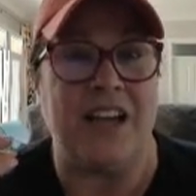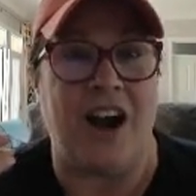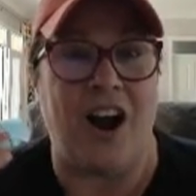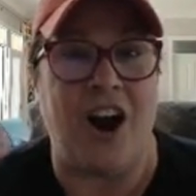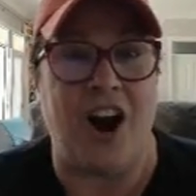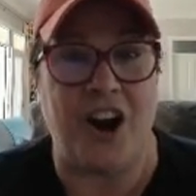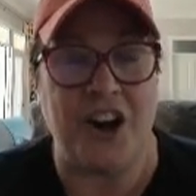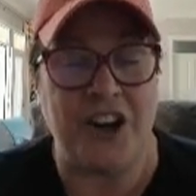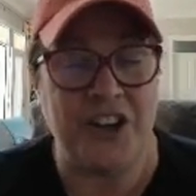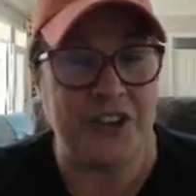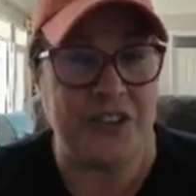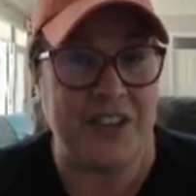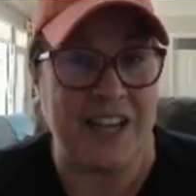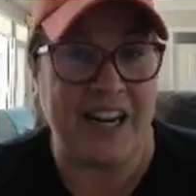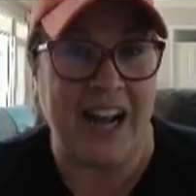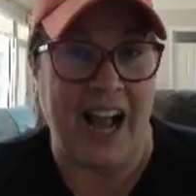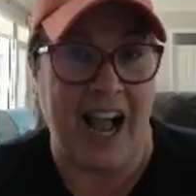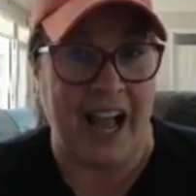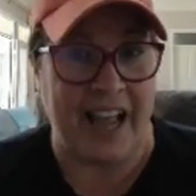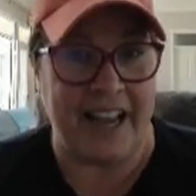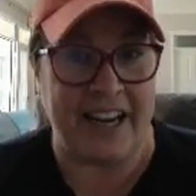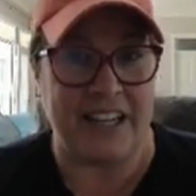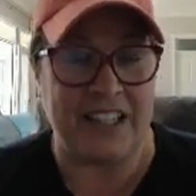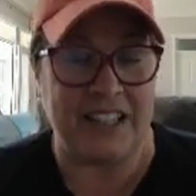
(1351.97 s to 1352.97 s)
are you going to
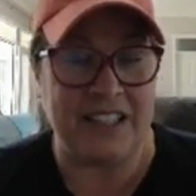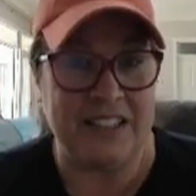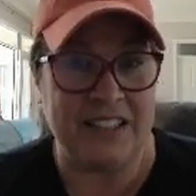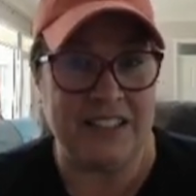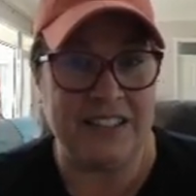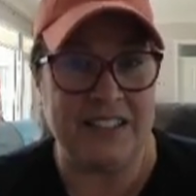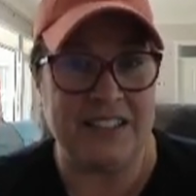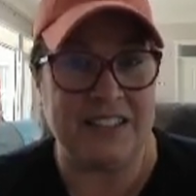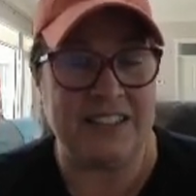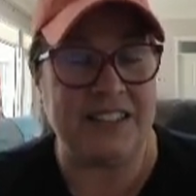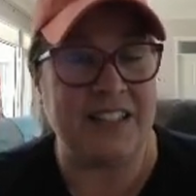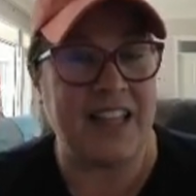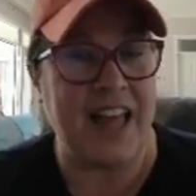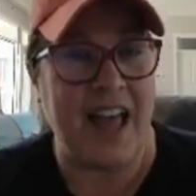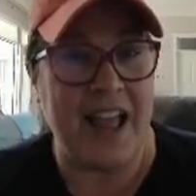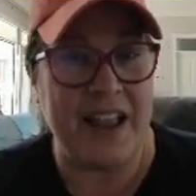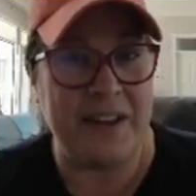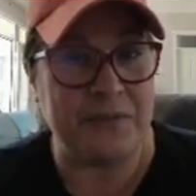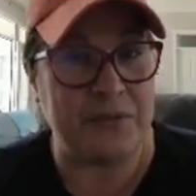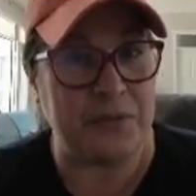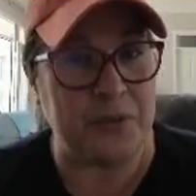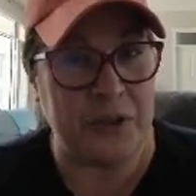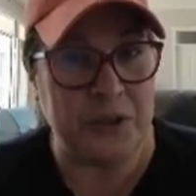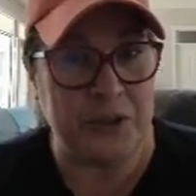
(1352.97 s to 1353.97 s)
hire
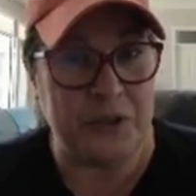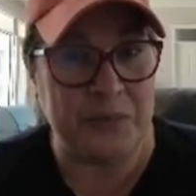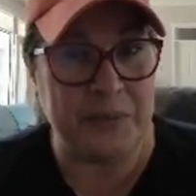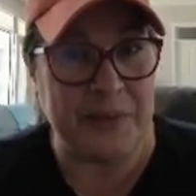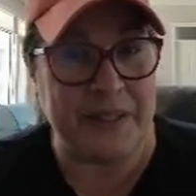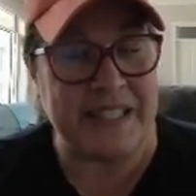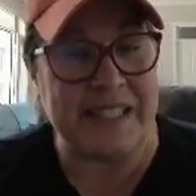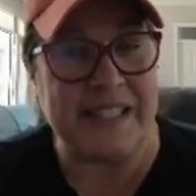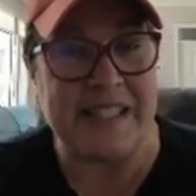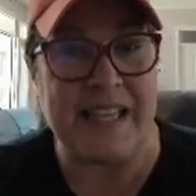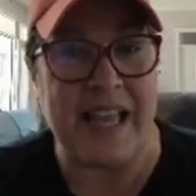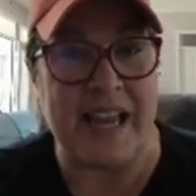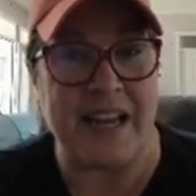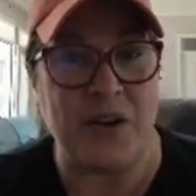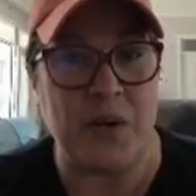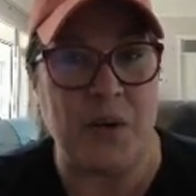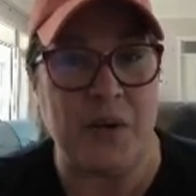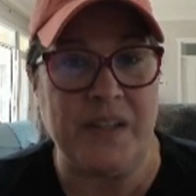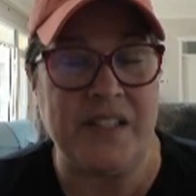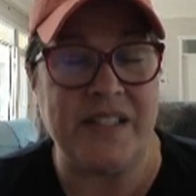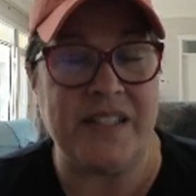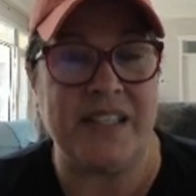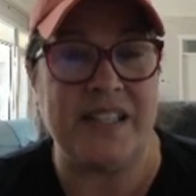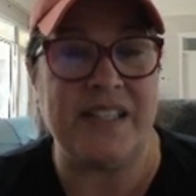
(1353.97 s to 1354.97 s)
live room inside
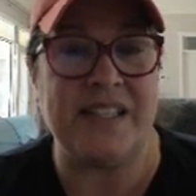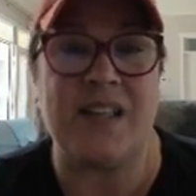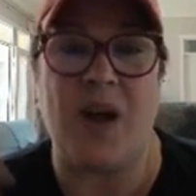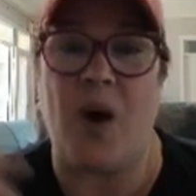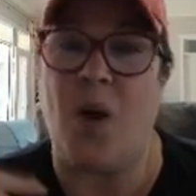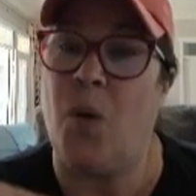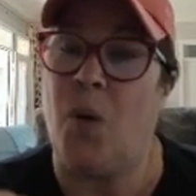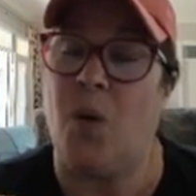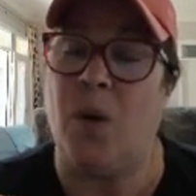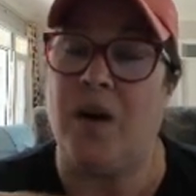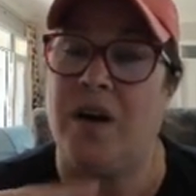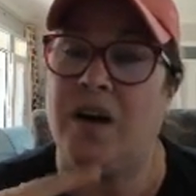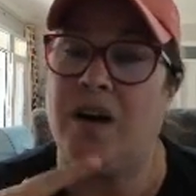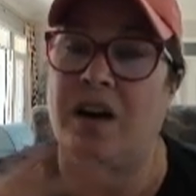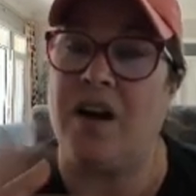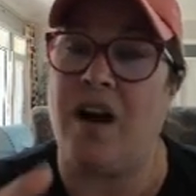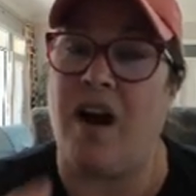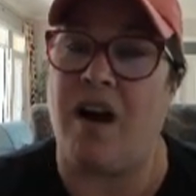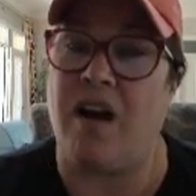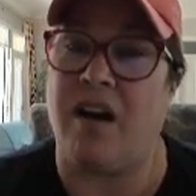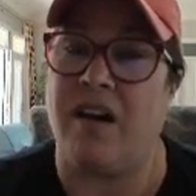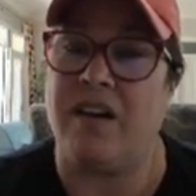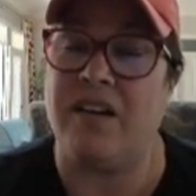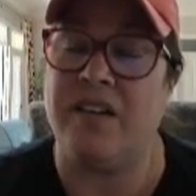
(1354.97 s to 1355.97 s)
courses or
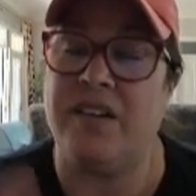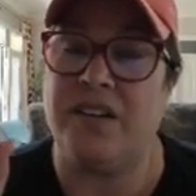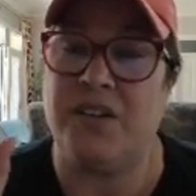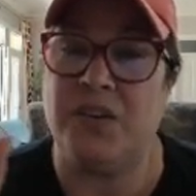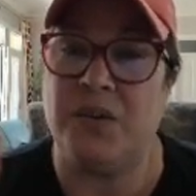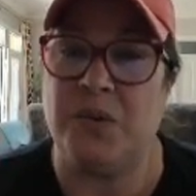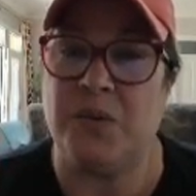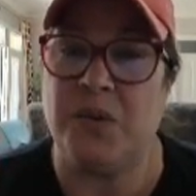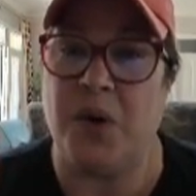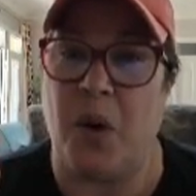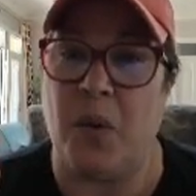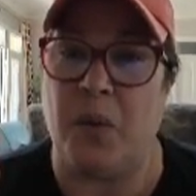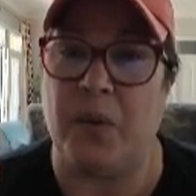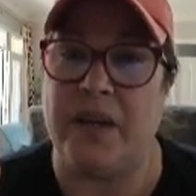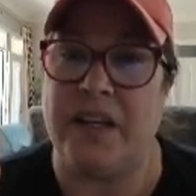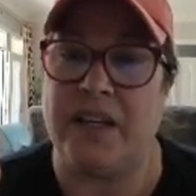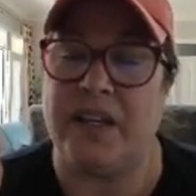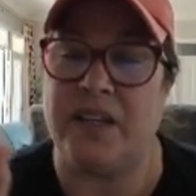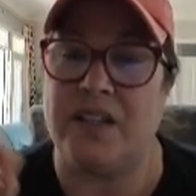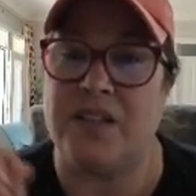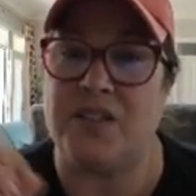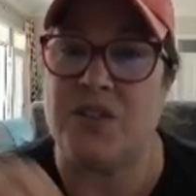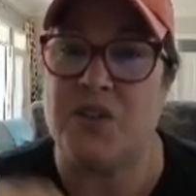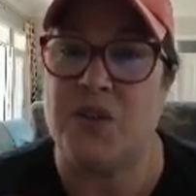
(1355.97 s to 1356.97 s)
are you
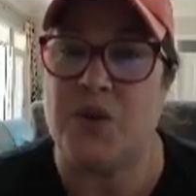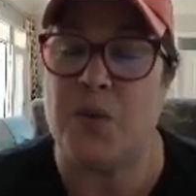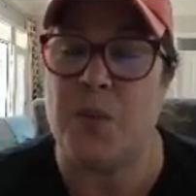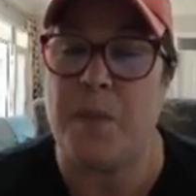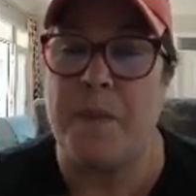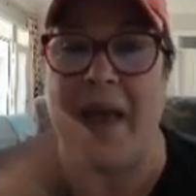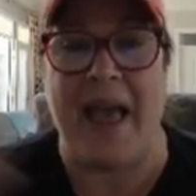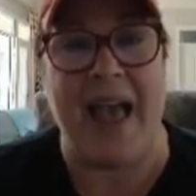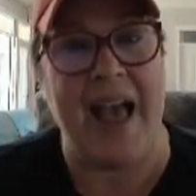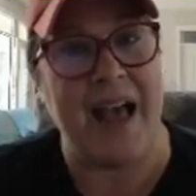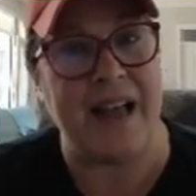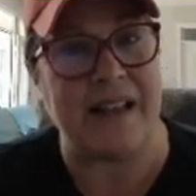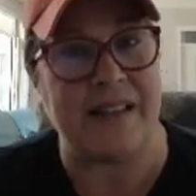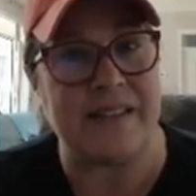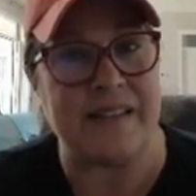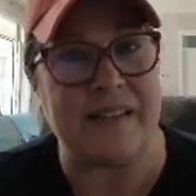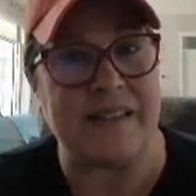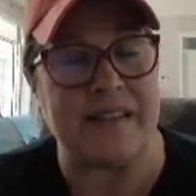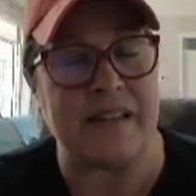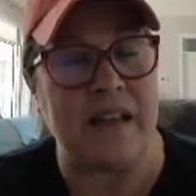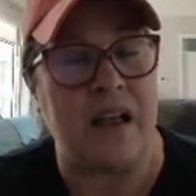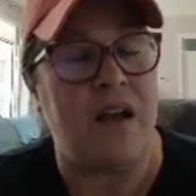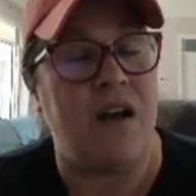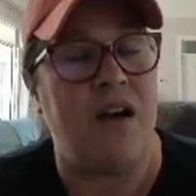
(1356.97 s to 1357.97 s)
going to
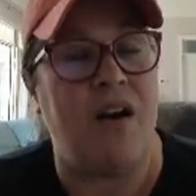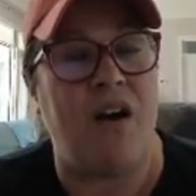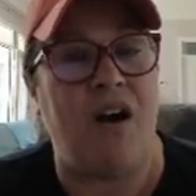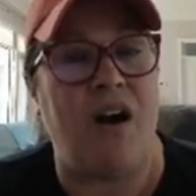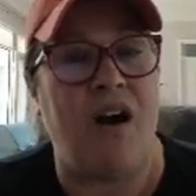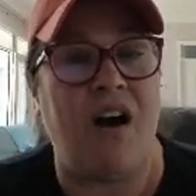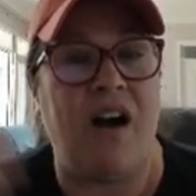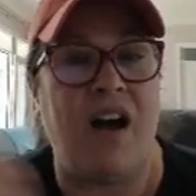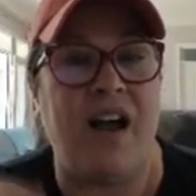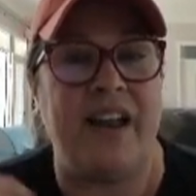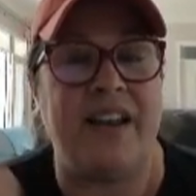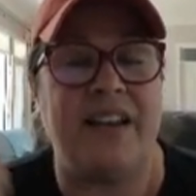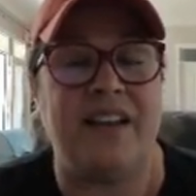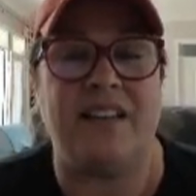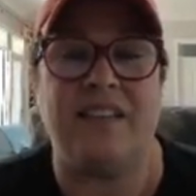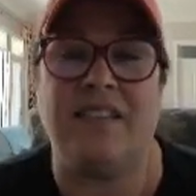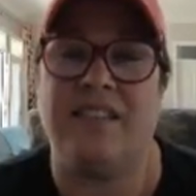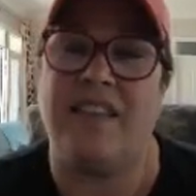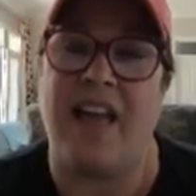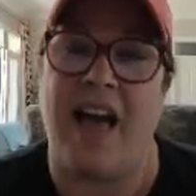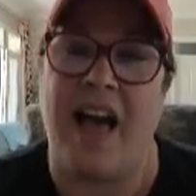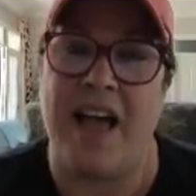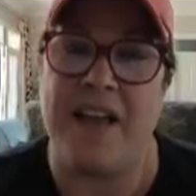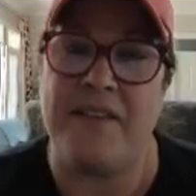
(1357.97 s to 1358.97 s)
pass on
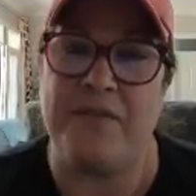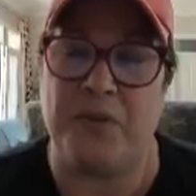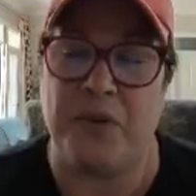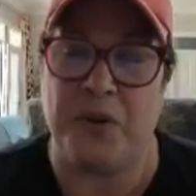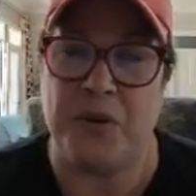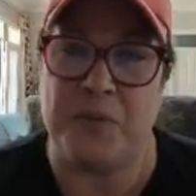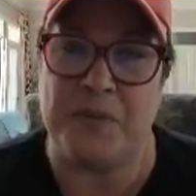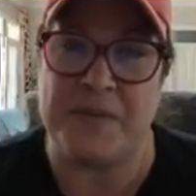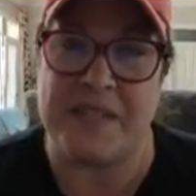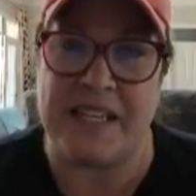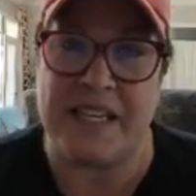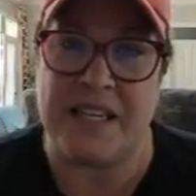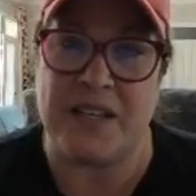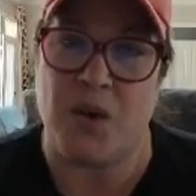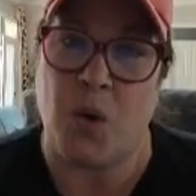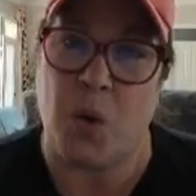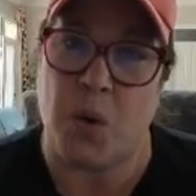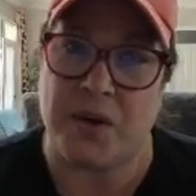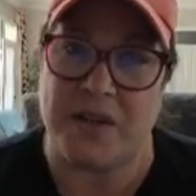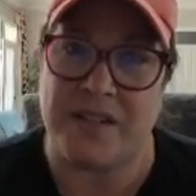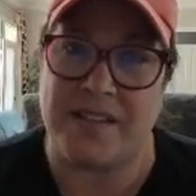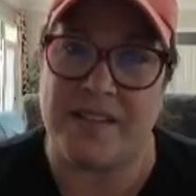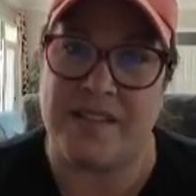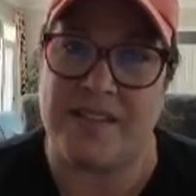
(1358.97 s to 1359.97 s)
live rooms in
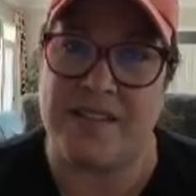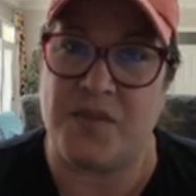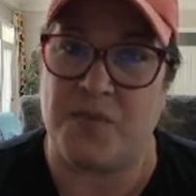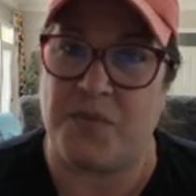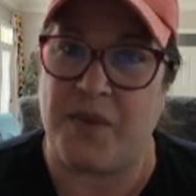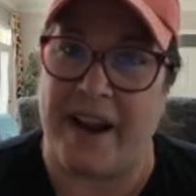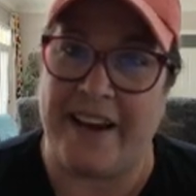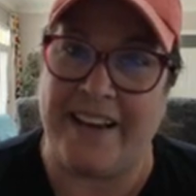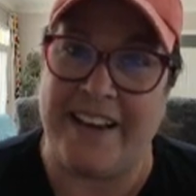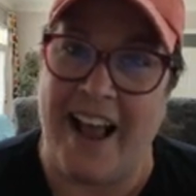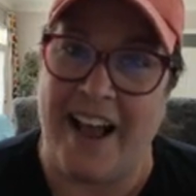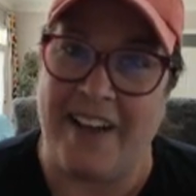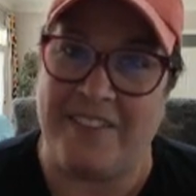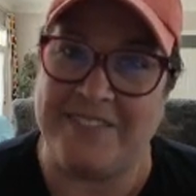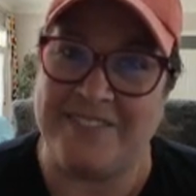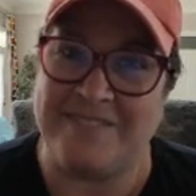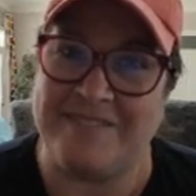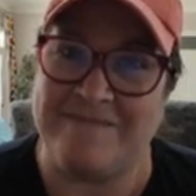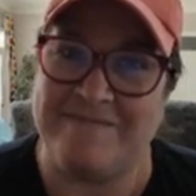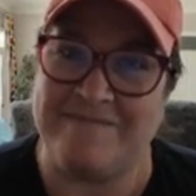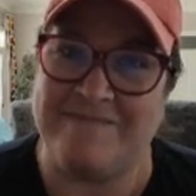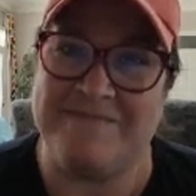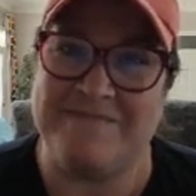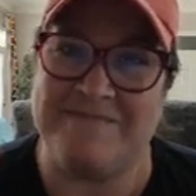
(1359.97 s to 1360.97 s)
courses right now?
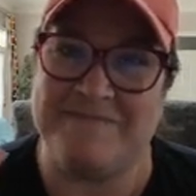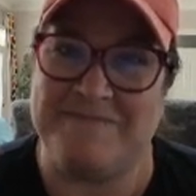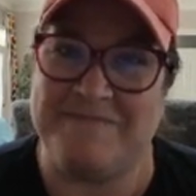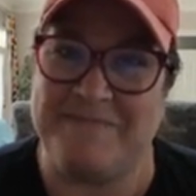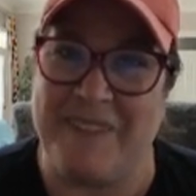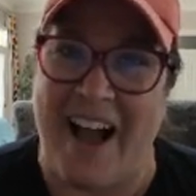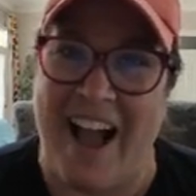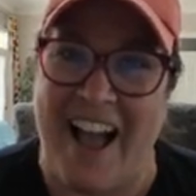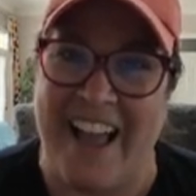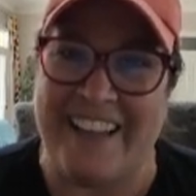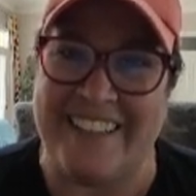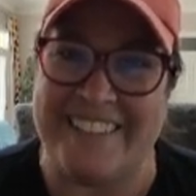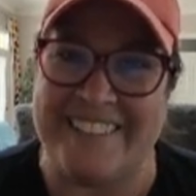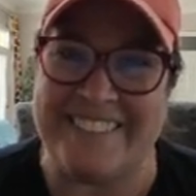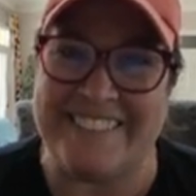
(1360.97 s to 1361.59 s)
Bye.